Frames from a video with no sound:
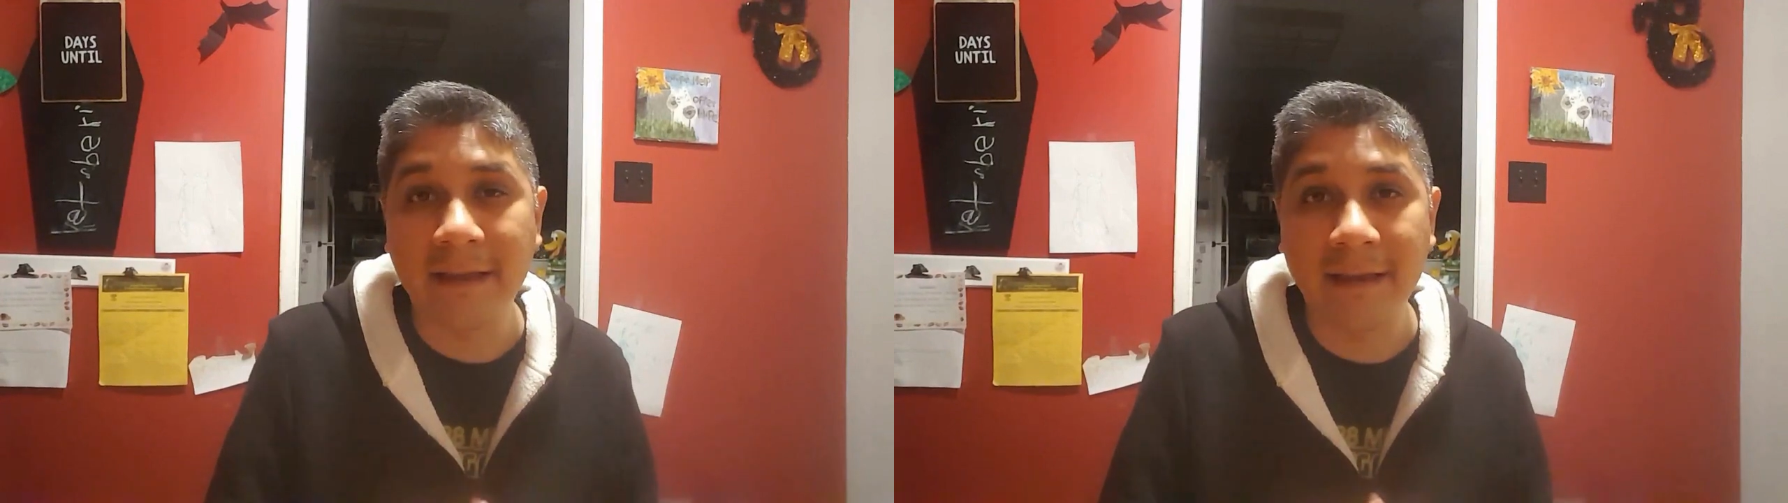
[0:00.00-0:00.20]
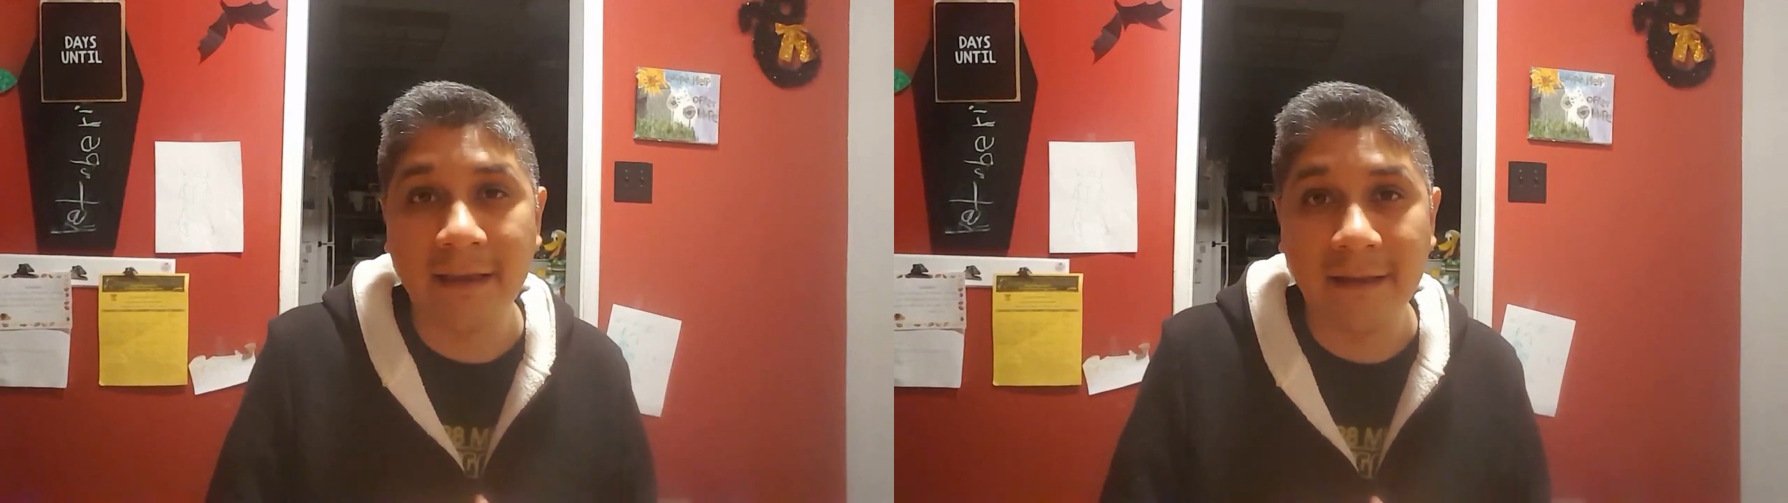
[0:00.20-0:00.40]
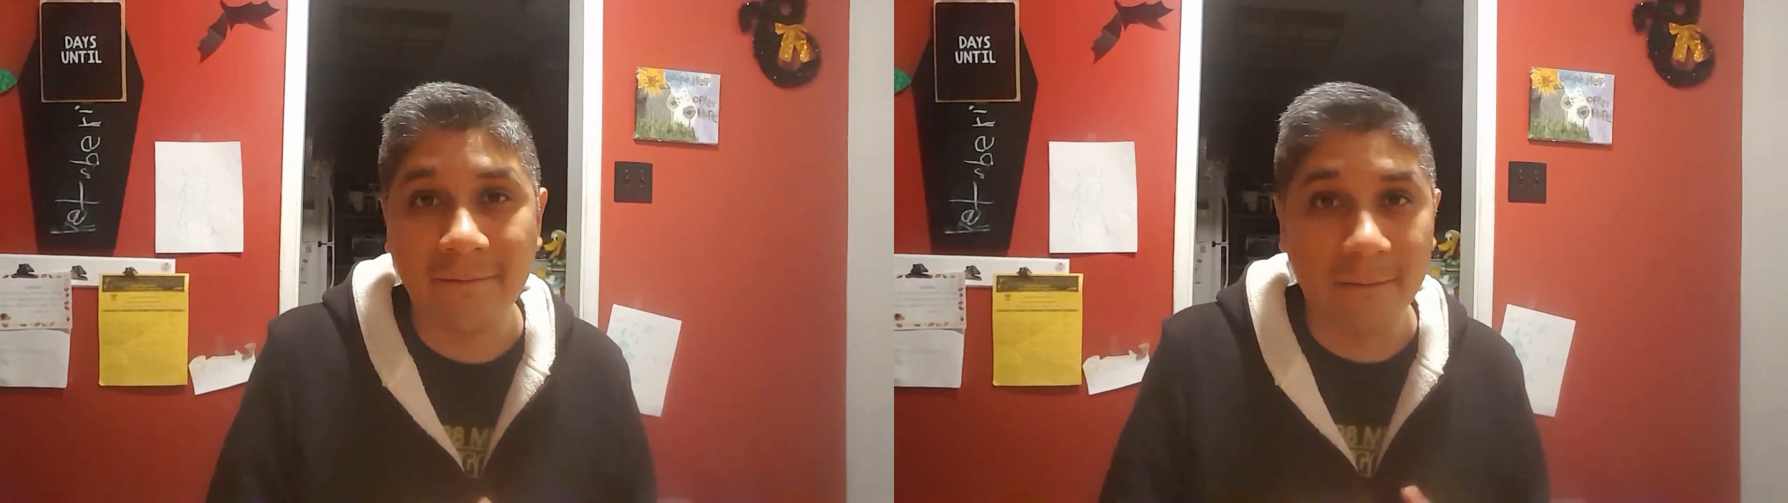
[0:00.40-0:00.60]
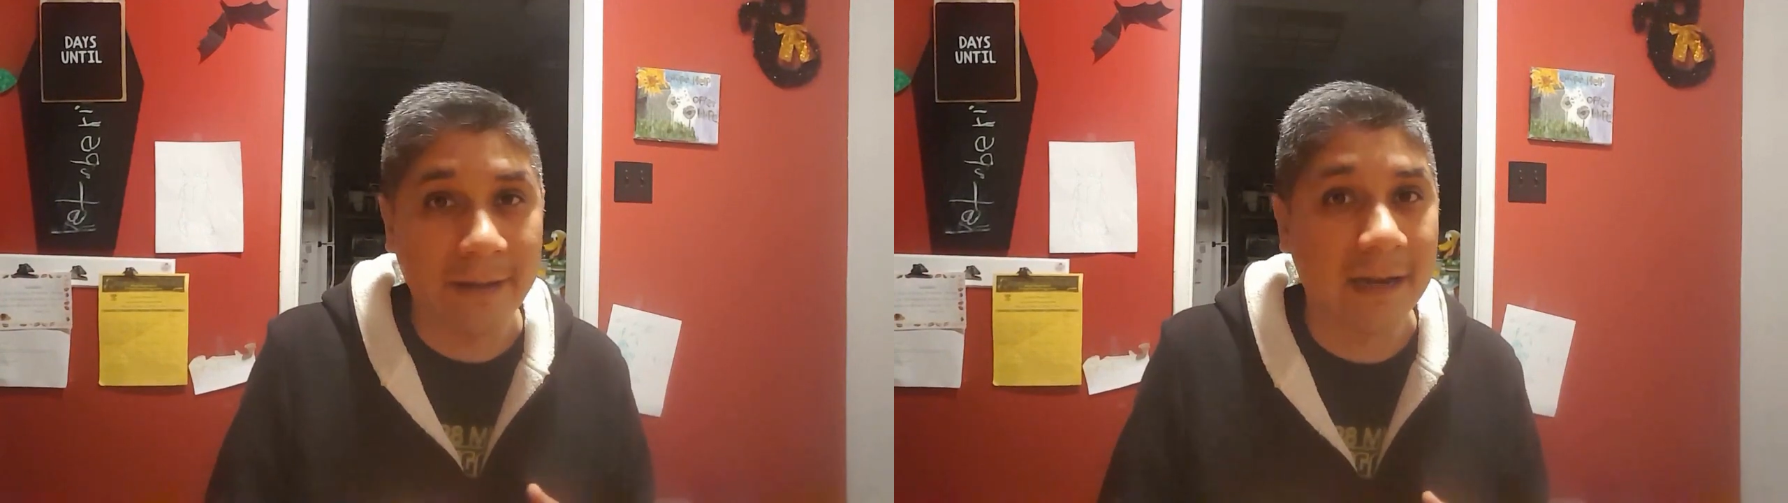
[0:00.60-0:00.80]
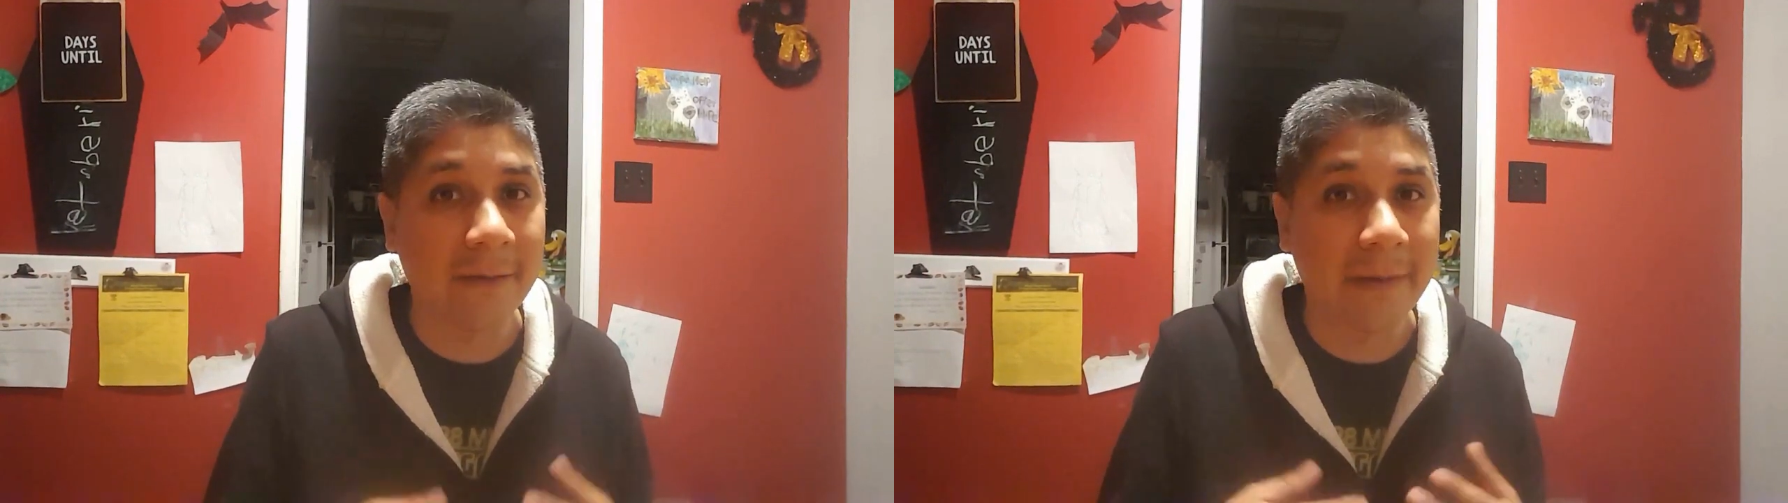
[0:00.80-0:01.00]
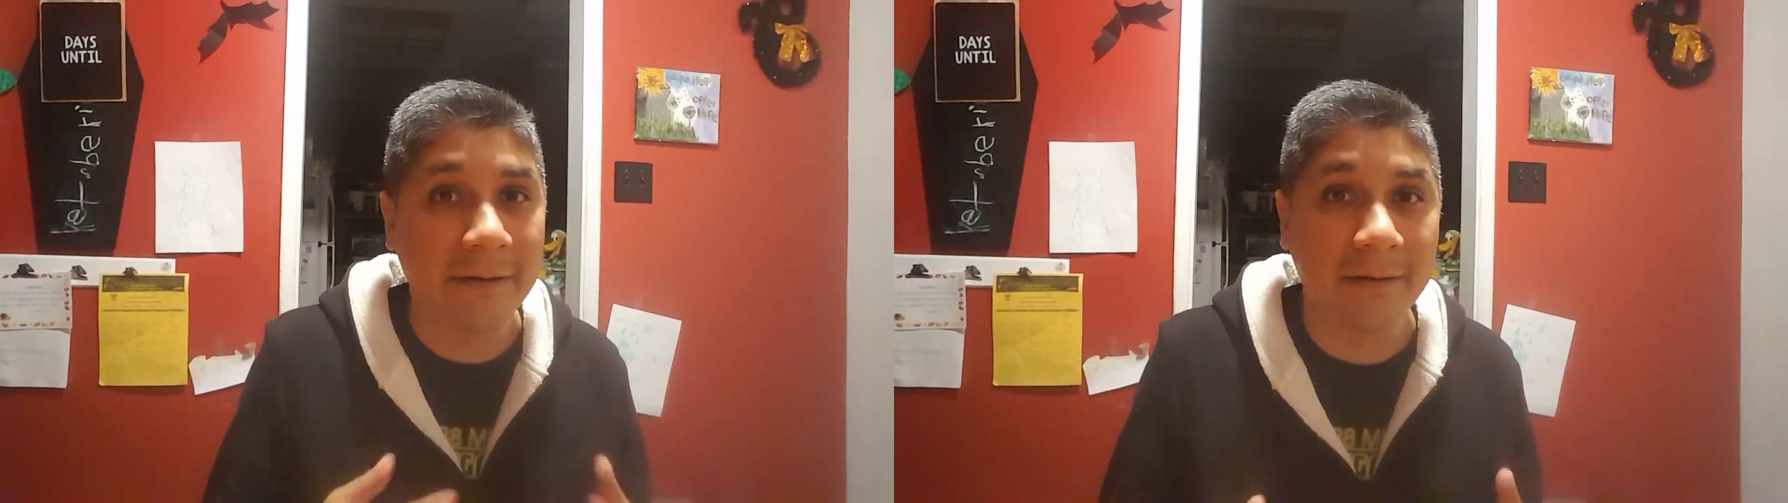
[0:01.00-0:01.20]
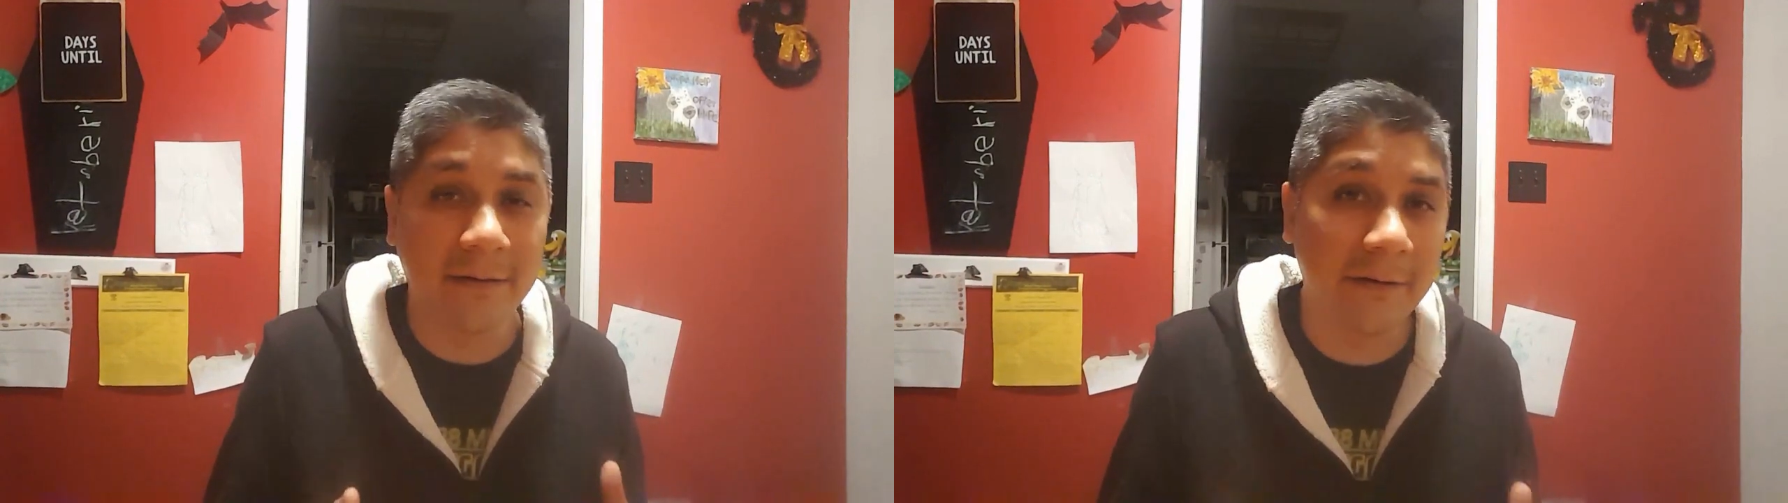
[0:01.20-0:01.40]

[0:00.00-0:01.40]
entity for me to come out and